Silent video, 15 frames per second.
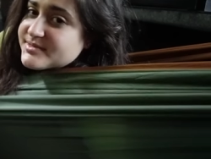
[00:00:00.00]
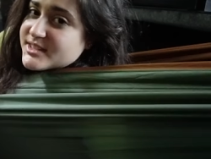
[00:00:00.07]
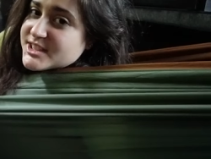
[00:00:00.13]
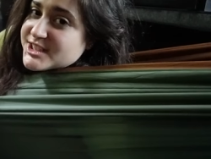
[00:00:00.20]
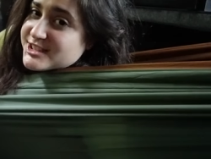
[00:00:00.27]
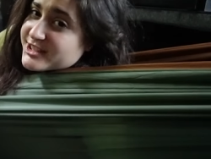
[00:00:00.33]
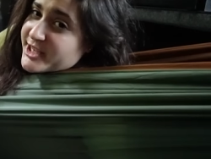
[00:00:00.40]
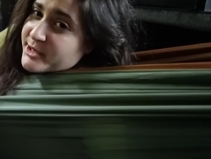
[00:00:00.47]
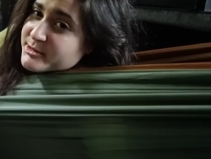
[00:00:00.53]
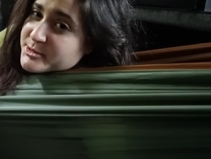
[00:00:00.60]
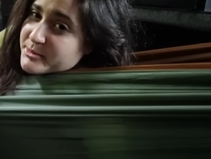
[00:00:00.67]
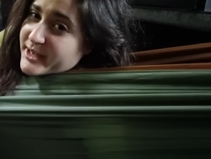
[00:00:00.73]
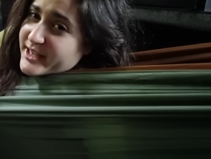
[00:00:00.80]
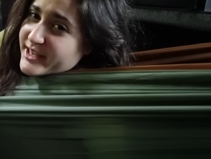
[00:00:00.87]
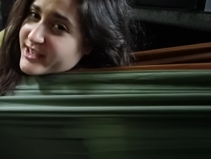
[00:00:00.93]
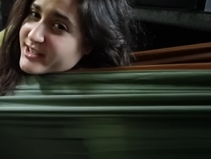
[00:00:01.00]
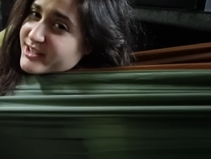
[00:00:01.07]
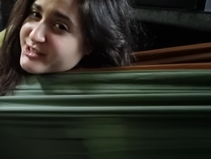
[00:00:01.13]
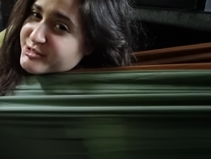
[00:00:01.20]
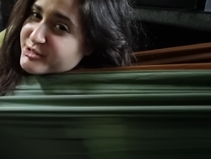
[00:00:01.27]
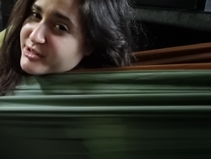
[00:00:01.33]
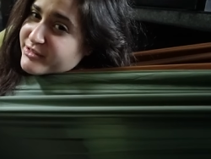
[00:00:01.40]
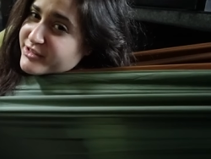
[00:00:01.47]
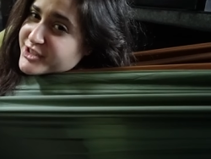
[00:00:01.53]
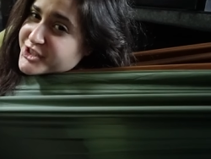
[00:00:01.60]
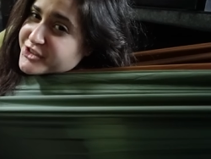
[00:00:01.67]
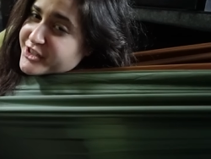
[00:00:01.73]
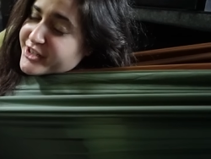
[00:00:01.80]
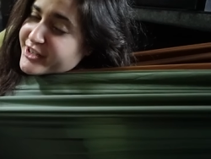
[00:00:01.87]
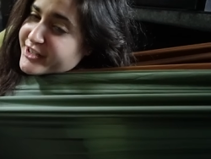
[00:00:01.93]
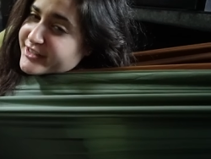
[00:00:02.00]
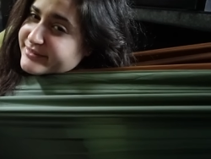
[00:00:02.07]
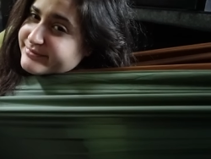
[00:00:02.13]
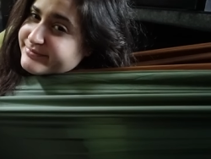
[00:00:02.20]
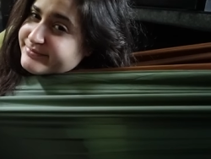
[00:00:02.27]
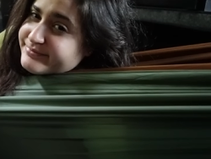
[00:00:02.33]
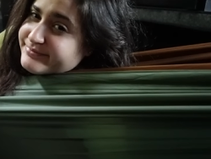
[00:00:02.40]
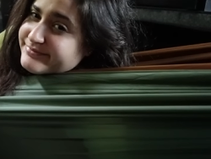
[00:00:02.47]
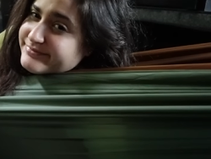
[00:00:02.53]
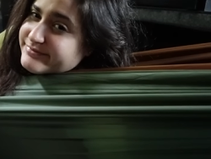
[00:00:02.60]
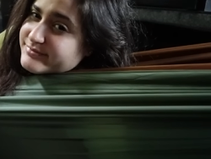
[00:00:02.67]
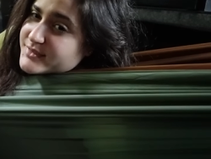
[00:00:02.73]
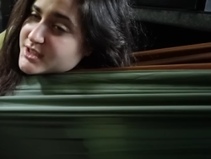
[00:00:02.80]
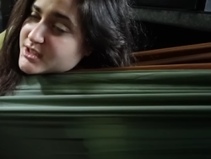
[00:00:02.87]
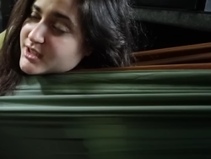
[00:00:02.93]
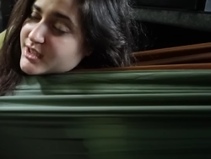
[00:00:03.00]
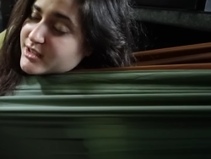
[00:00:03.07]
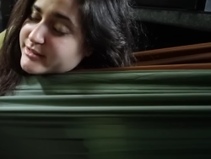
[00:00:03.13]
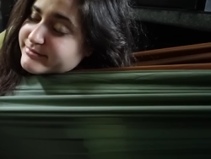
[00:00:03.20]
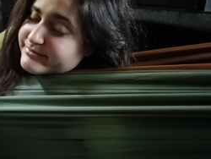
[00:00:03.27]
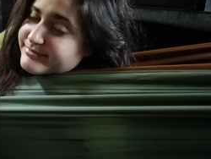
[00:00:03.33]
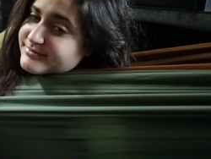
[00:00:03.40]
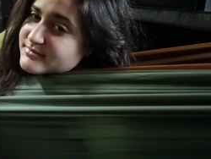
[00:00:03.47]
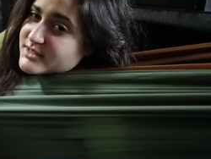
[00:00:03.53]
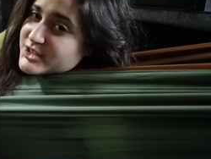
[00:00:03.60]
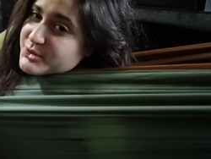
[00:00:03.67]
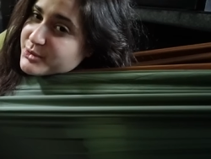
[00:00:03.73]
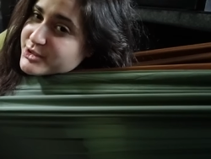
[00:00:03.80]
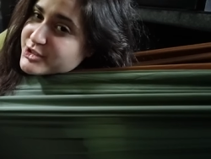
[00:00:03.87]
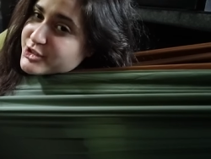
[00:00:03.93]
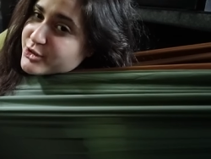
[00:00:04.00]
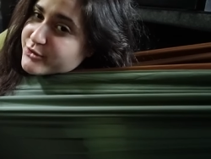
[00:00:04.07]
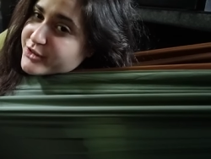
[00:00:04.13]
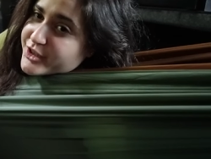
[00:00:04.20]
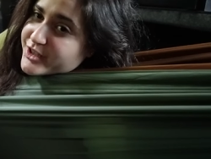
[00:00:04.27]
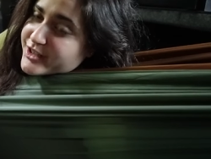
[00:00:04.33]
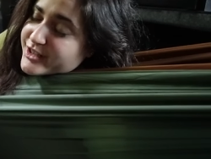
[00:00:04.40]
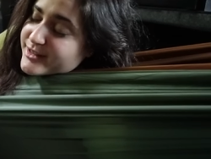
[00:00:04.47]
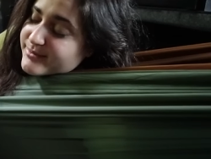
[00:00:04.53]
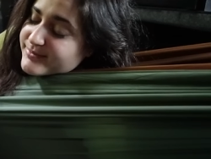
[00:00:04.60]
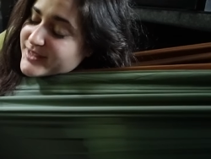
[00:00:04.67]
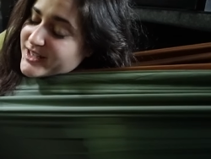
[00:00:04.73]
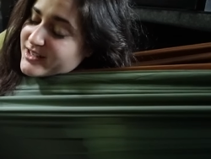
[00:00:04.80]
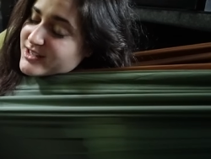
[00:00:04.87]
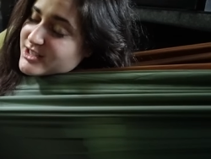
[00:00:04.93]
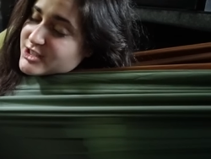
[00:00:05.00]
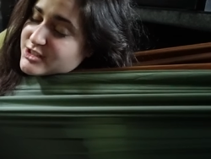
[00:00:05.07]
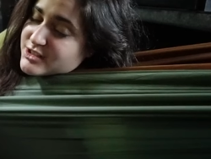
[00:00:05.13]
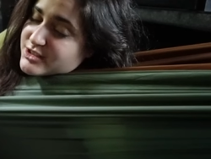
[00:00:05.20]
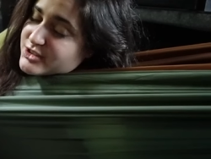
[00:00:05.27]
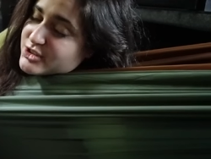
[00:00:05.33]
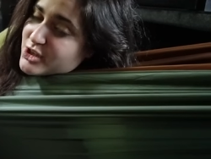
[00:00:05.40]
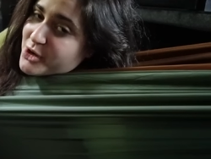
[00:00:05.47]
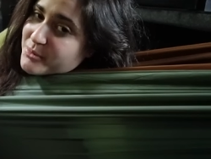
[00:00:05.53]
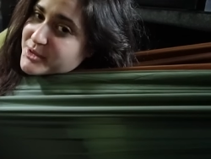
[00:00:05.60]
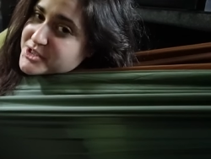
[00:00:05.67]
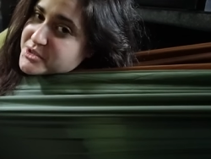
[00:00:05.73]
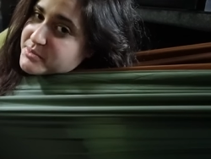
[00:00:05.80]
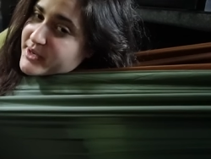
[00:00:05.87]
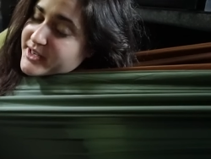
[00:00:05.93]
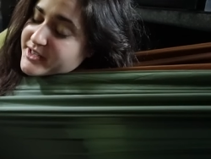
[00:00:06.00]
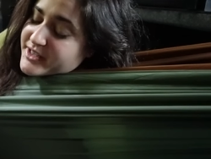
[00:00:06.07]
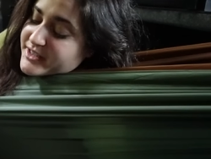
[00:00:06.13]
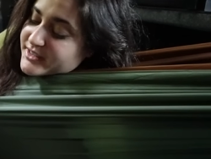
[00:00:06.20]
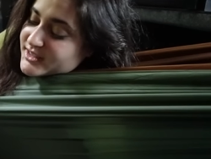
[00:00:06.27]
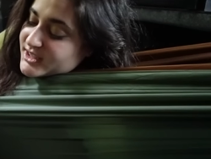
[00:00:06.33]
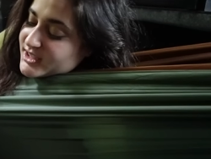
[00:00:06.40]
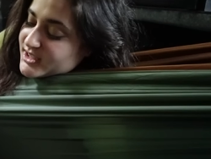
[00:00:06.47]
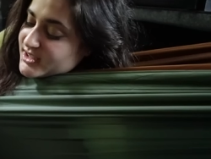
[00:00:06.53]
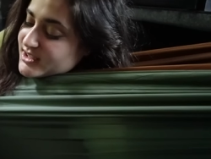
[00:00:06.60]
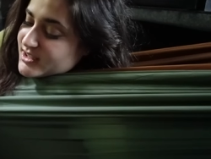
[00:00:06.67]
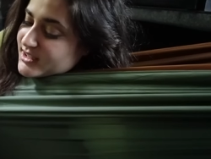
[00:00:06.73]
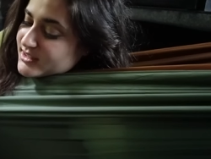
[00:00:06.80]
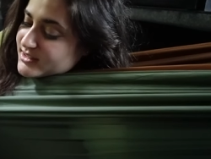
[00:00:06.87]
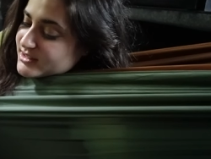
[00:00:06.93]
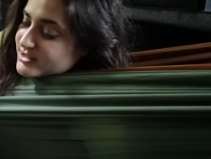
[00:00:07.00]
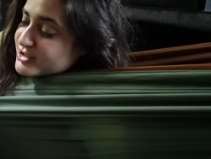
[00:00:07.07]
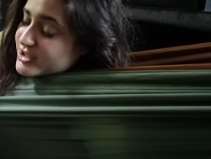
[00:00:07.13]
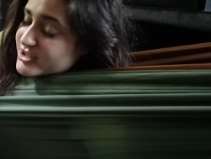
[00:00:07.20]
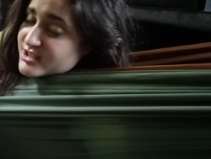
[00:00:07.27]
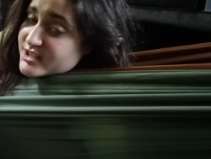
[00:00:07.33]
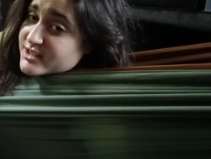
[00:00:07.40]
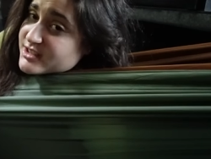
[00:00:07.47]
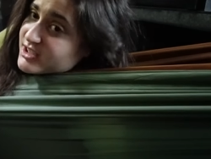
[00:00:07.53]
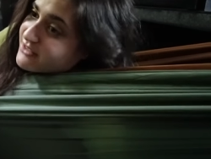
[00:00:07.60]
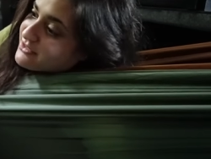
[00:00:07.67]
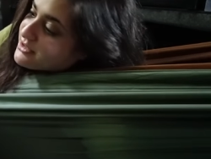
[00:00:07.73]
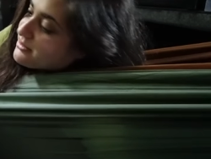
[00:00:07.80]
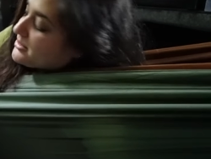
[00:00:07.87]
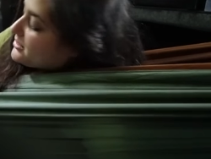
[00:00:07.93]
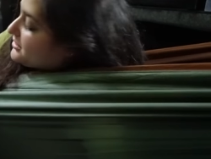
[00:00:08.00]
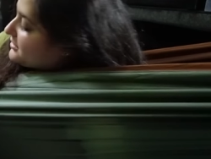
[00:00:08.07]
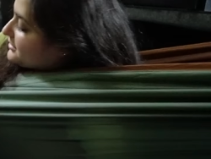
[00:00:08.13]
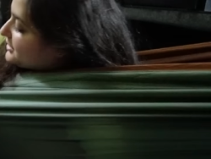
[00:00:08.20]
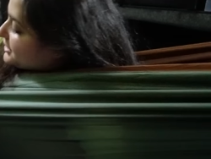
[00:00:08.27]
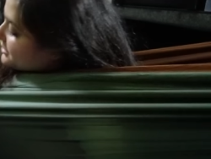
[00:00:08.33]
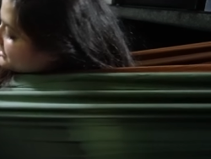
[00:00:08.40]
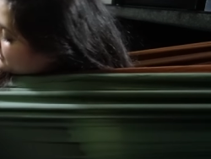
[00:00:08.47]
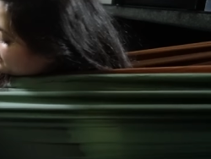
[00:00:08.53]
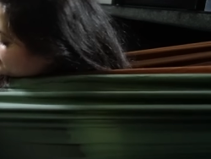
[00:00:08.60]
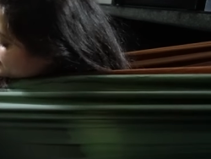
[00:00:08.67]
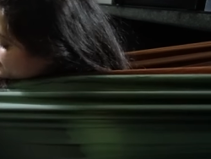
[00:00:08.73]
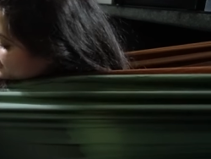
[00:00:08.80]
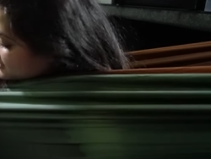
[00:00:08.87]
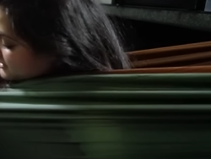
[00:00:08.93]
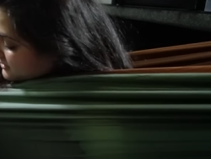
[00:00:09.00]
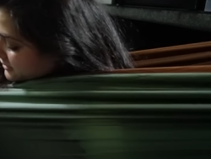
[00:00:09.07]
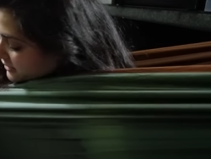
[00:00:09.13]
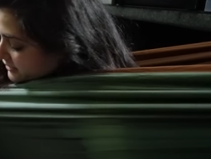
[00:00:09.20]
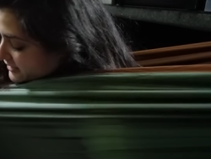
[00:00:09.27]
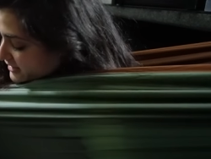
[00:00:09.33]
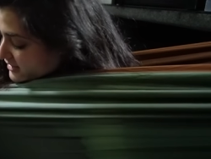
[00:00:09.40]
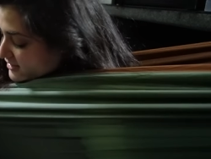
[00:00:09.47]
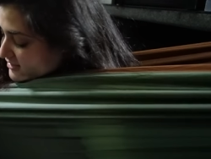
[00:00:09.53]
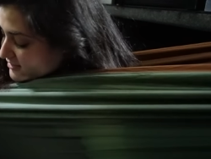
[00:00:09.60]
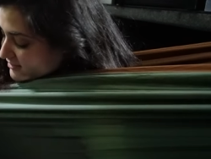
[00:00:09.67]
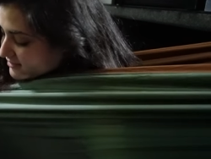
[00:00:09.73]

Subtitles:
Slammed my head on the refrigerator. So, switched over here. So much better. Just as comfortable, too. Which I didn't look it.